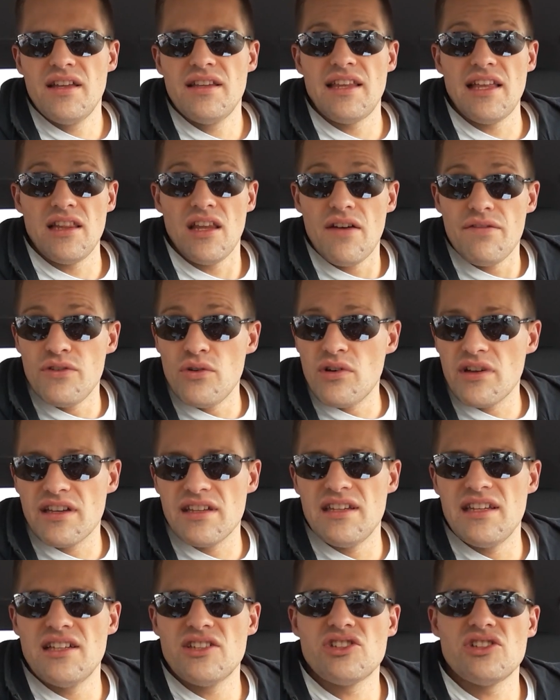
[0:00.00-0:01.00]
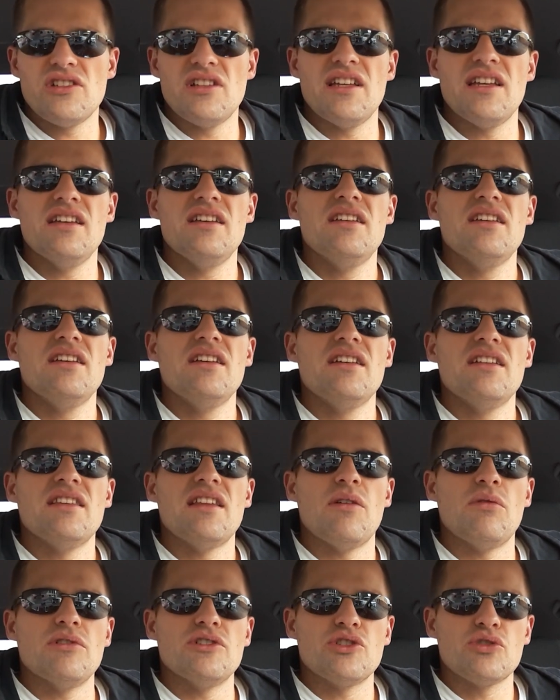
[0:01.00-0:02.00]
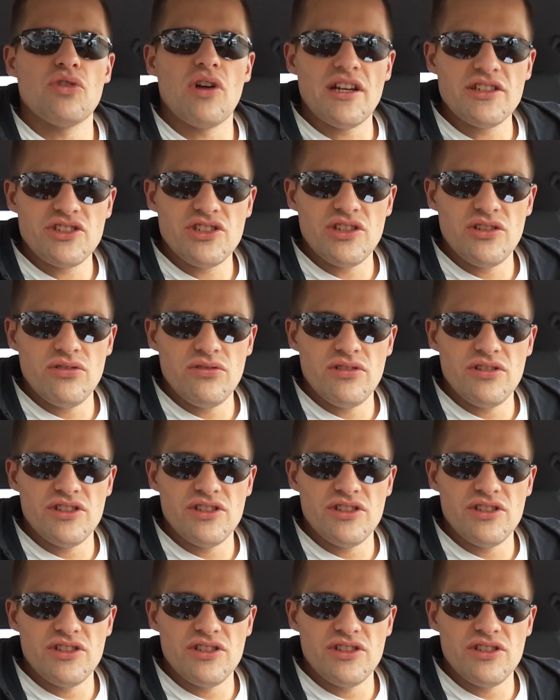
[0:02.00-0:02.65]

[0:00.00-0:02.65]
that love you unconditionally, that will trust you